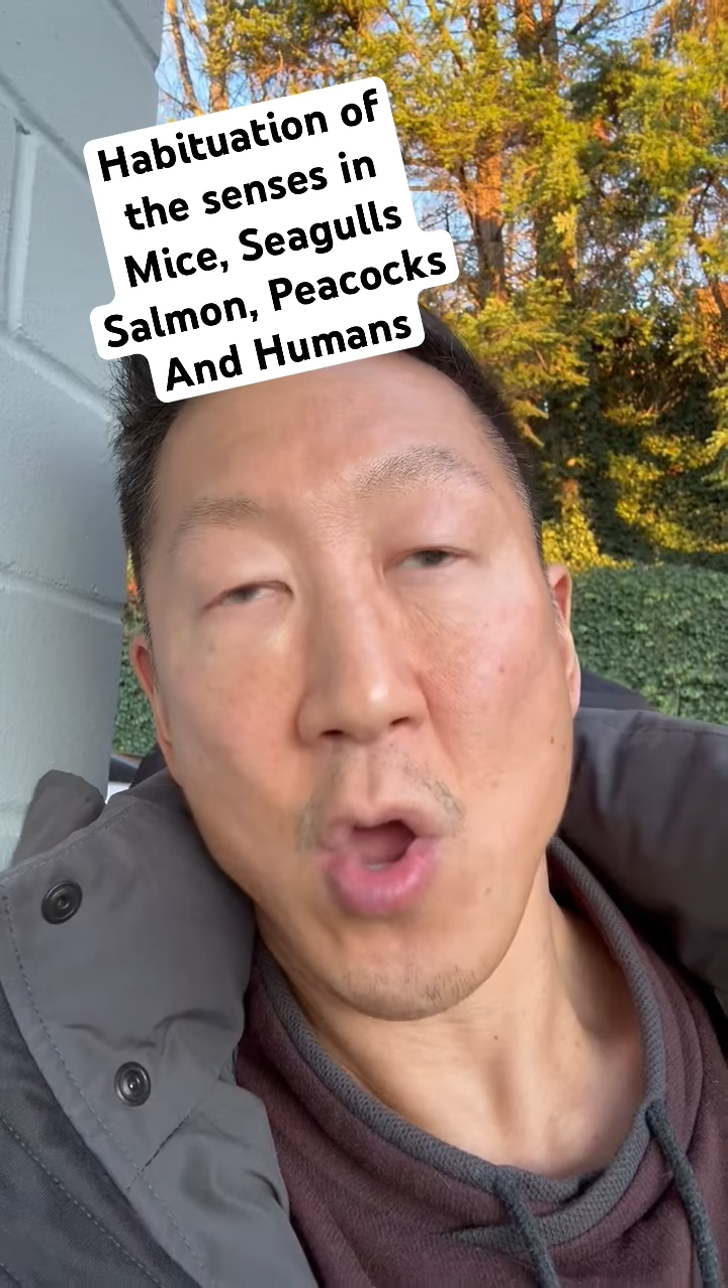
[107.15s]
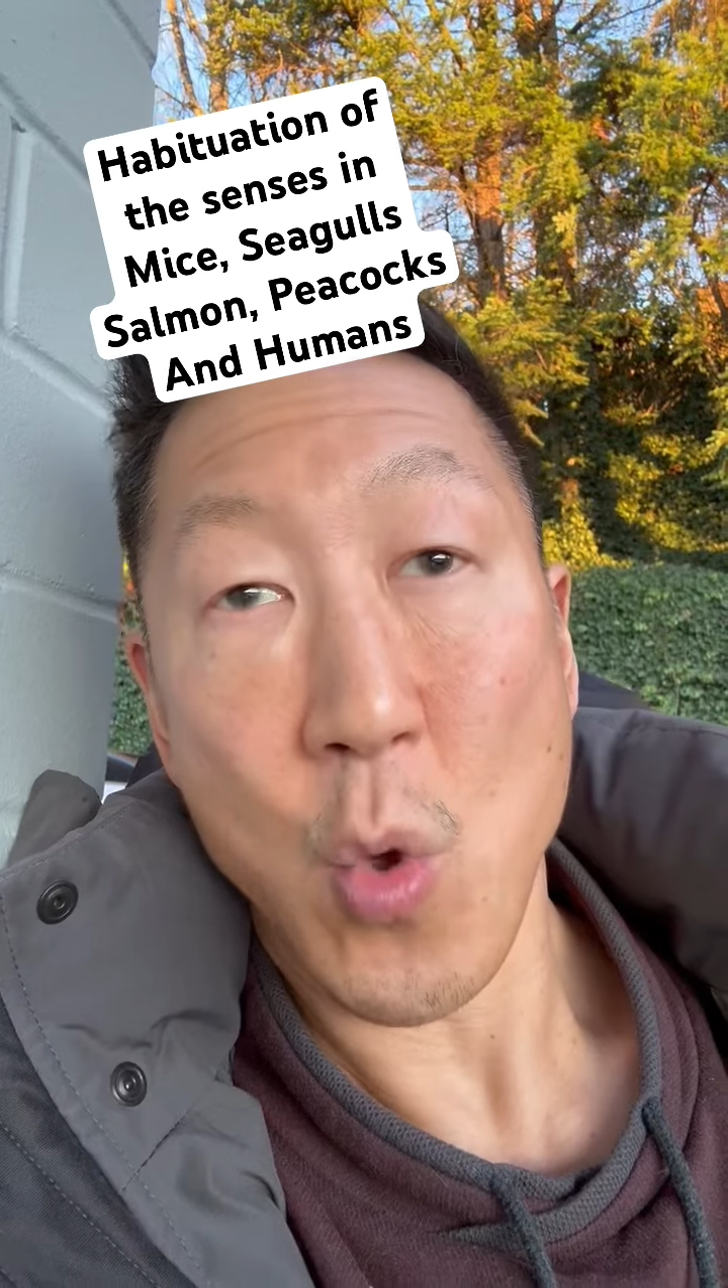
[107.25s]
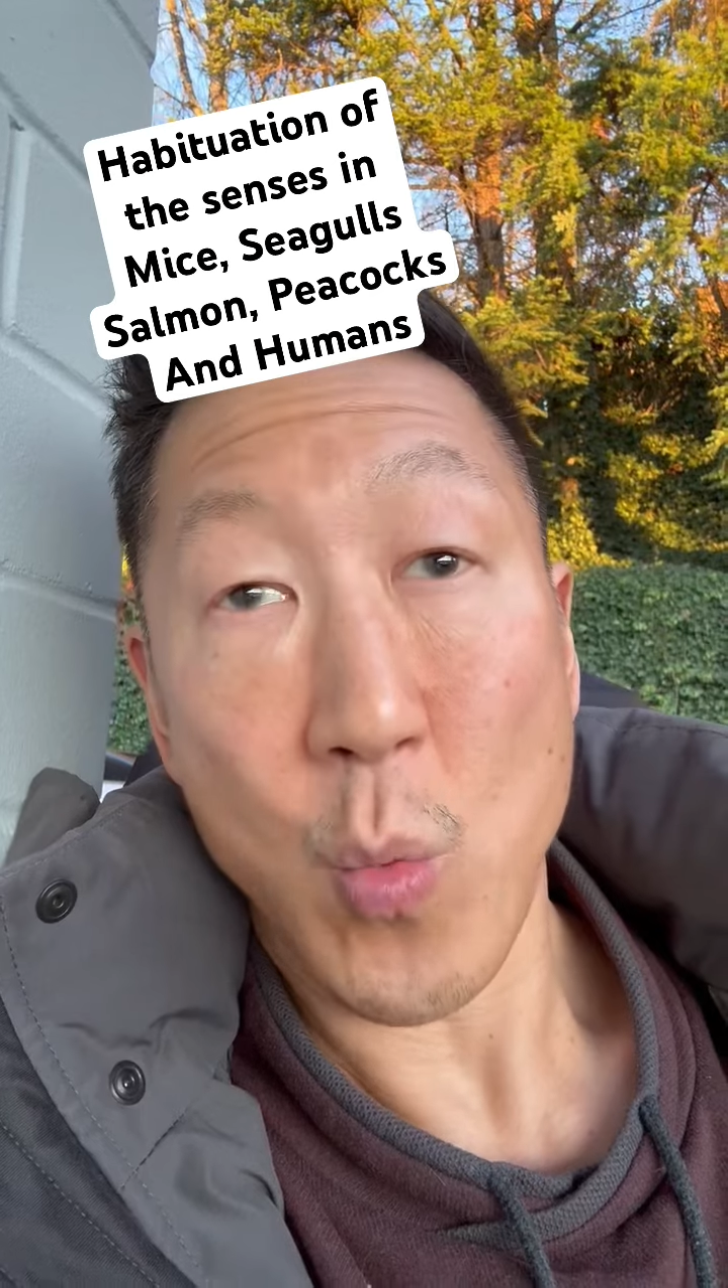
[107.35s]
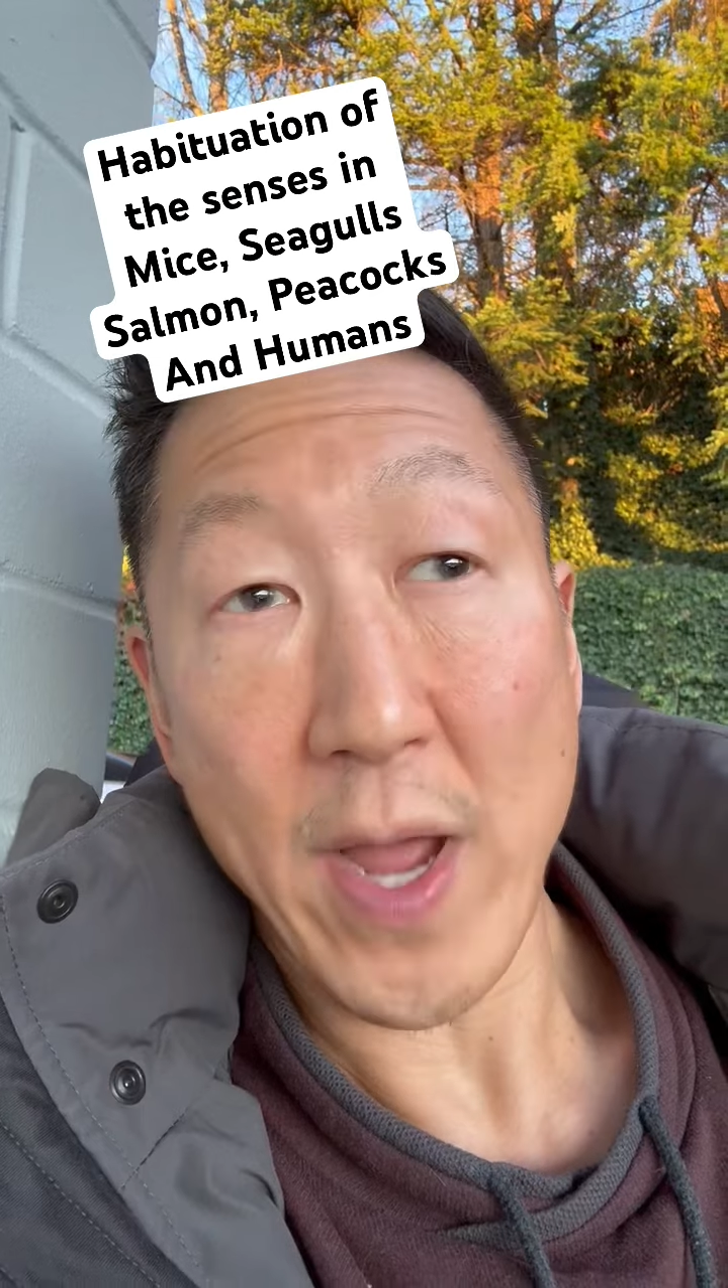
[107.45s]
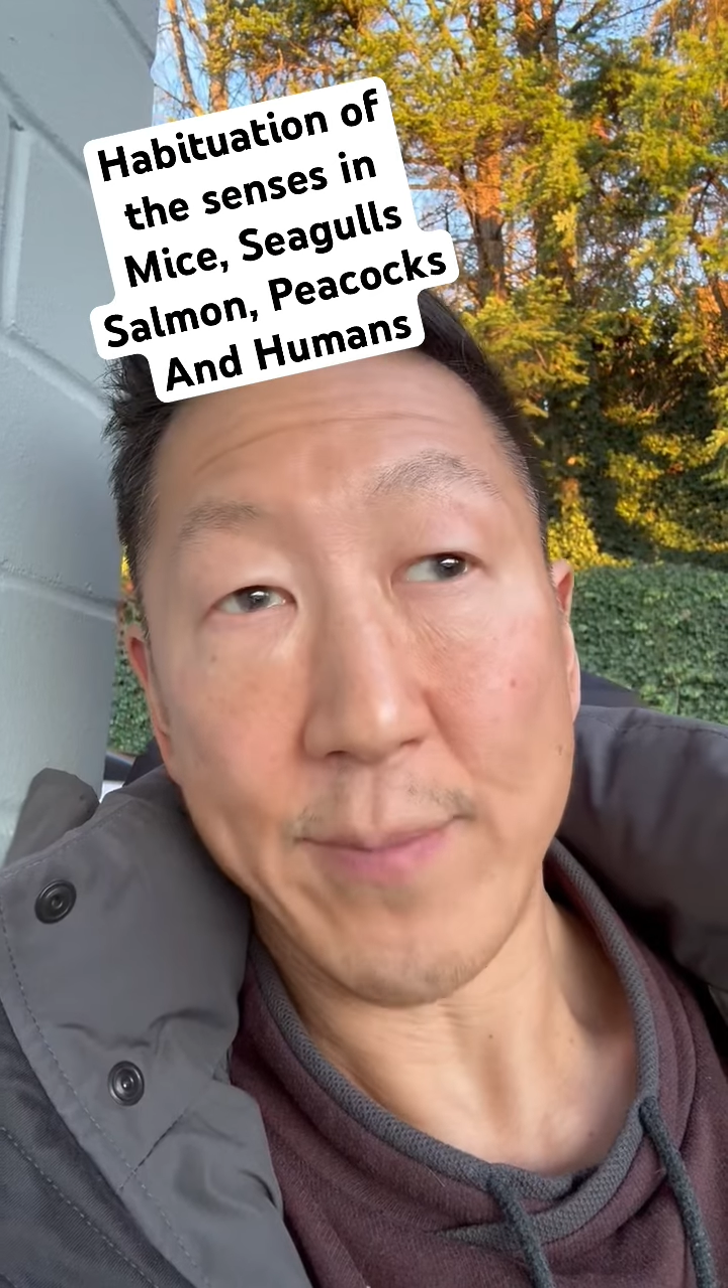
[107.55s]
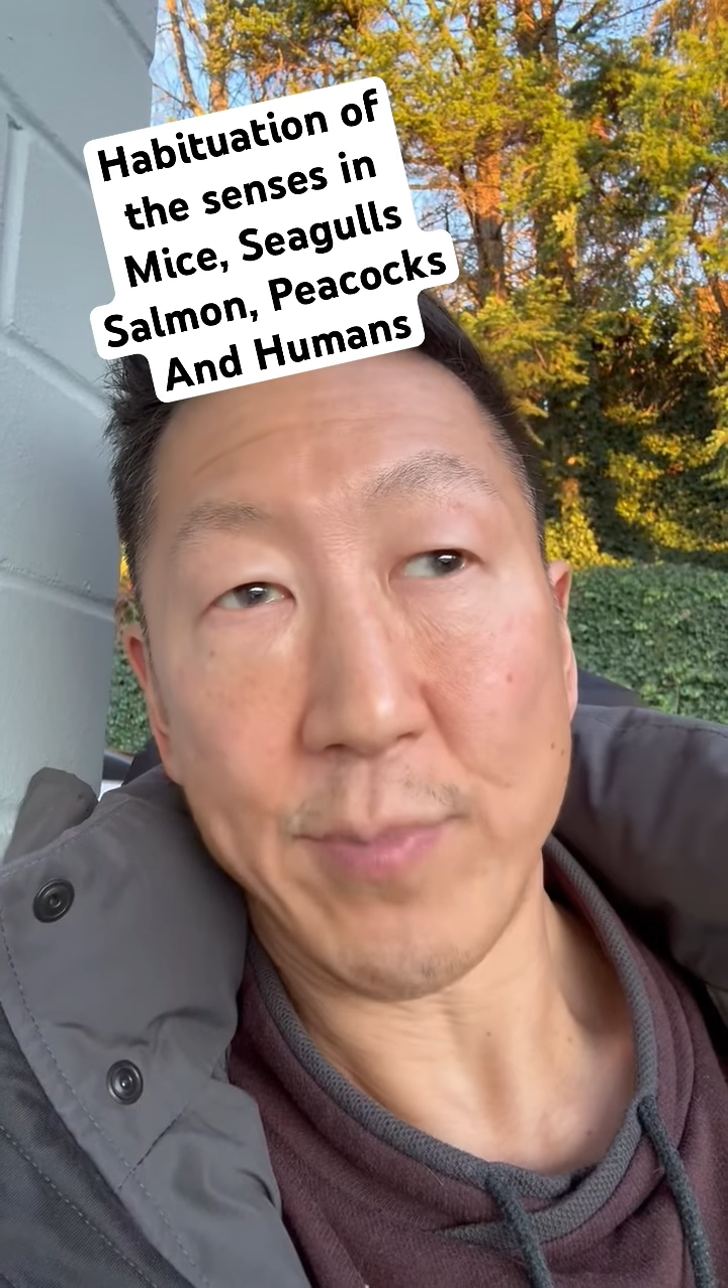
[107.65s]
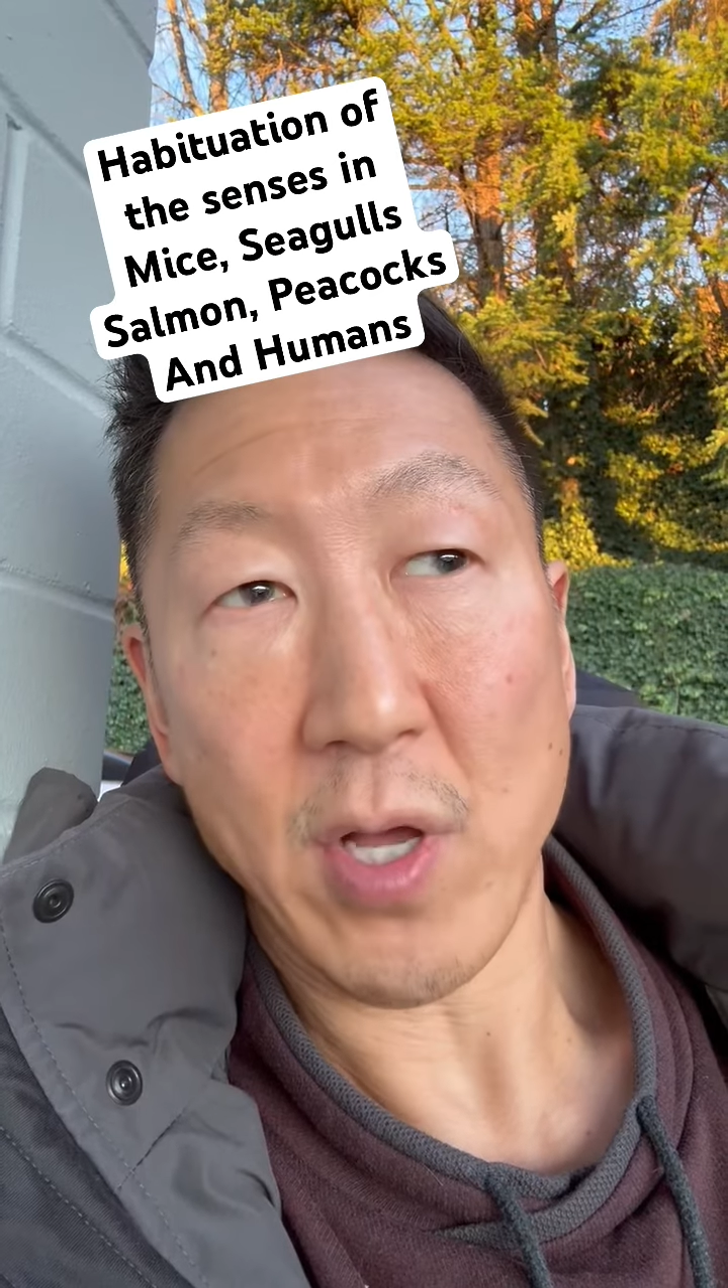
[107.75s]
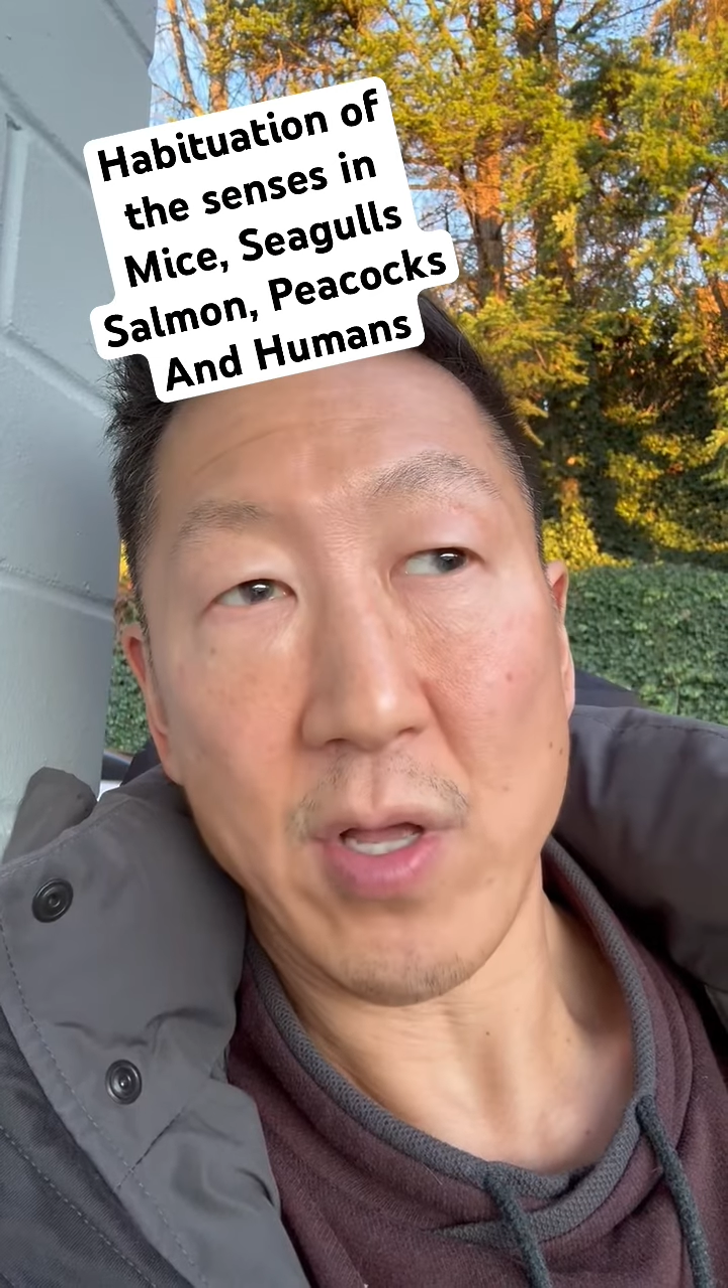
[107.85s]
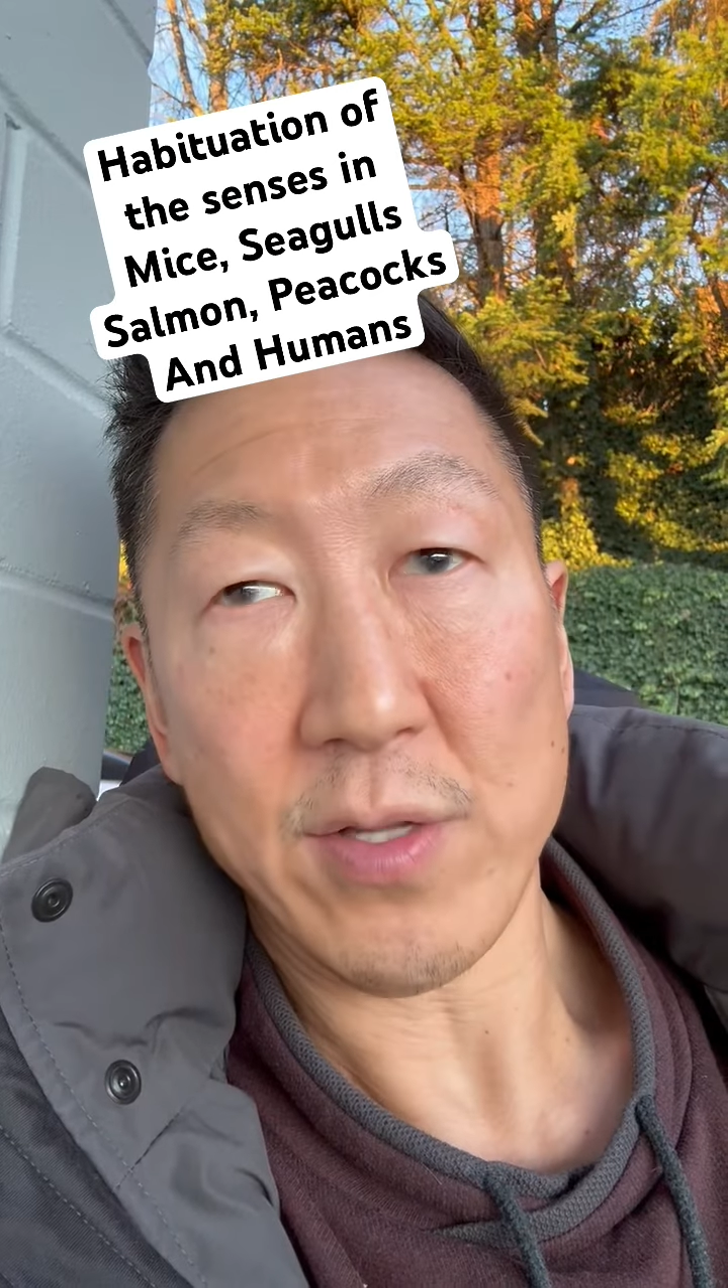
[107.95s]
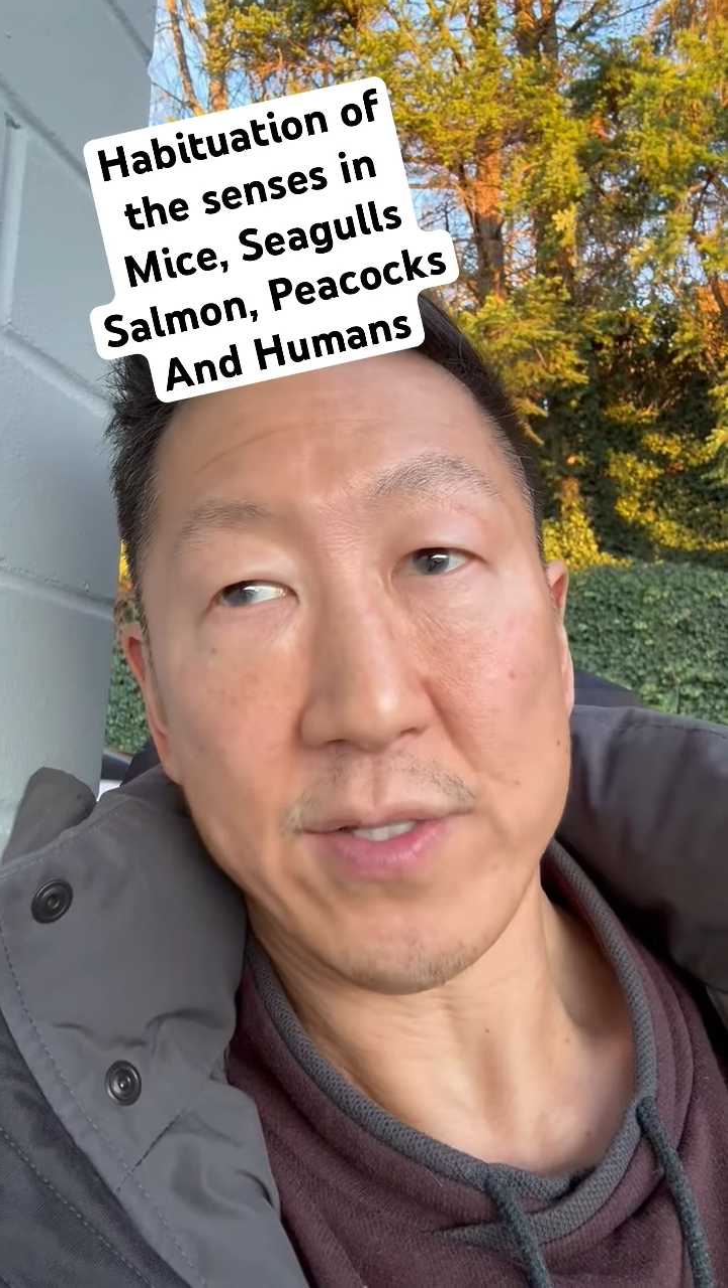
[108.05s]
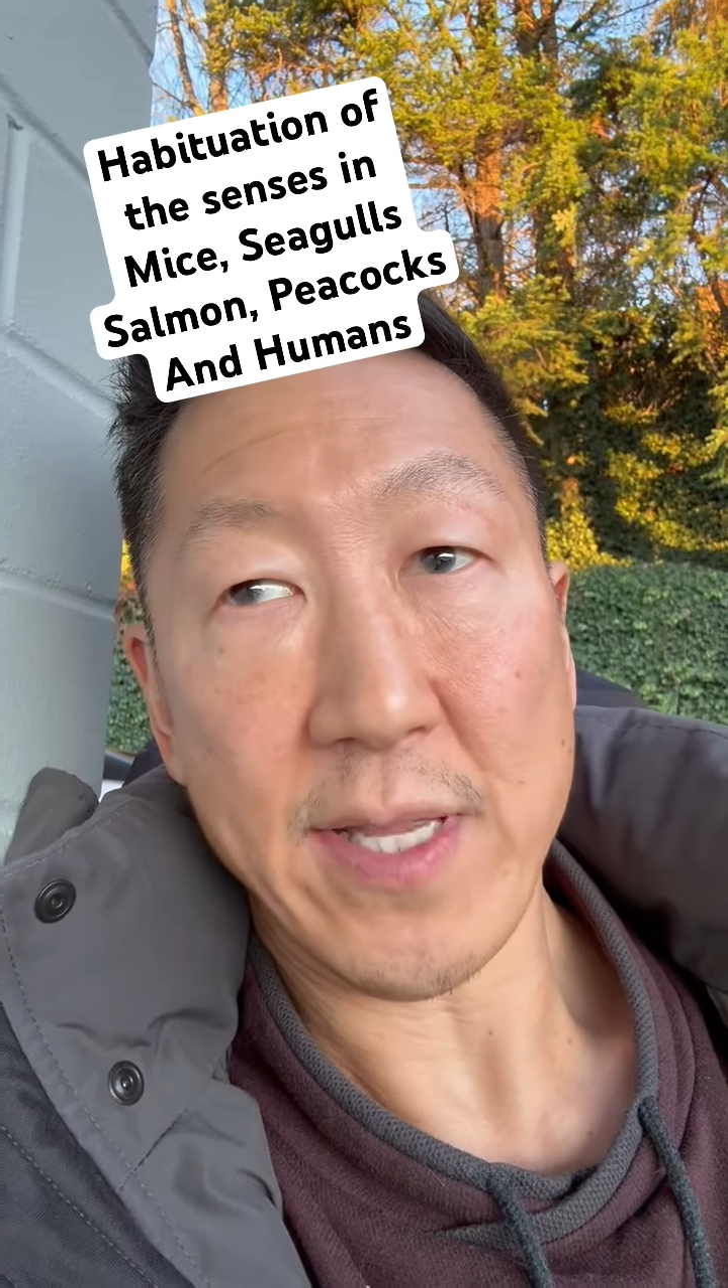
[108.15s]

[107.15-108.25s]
white balls